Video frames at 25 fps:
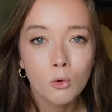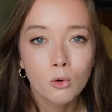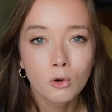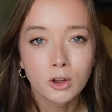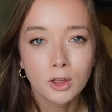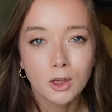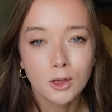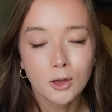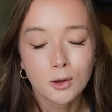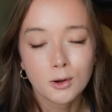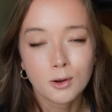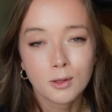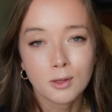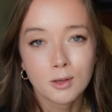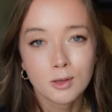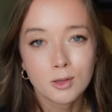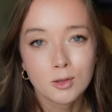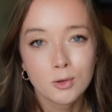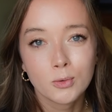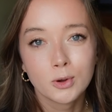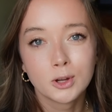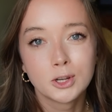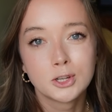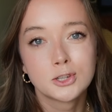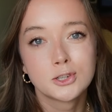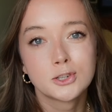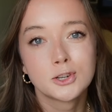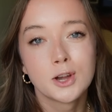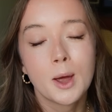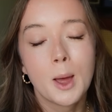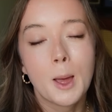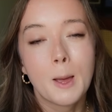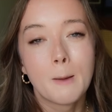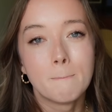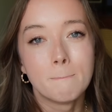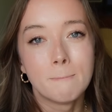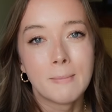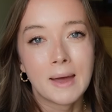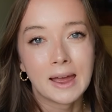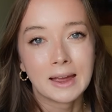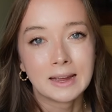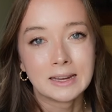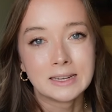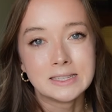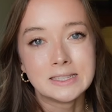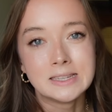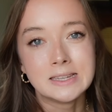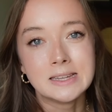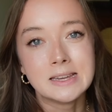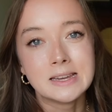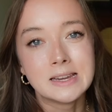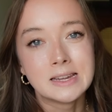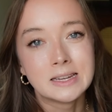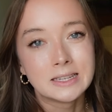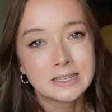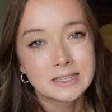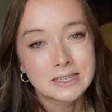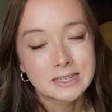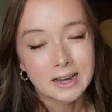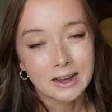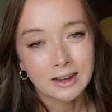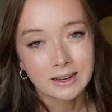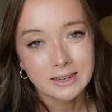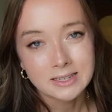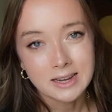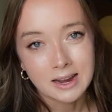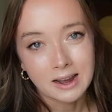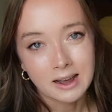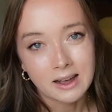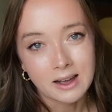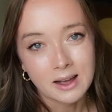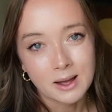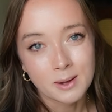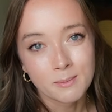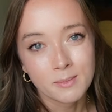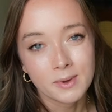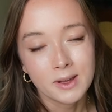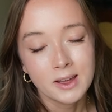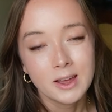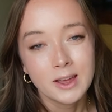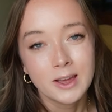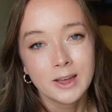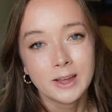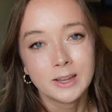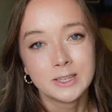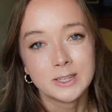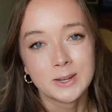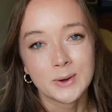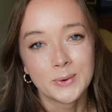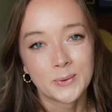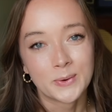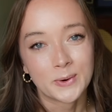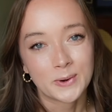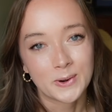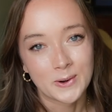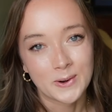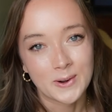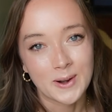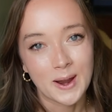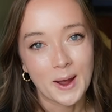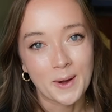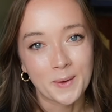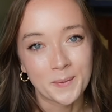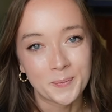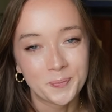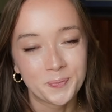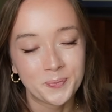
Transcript: or you can go to theswishmagazine.com to order now.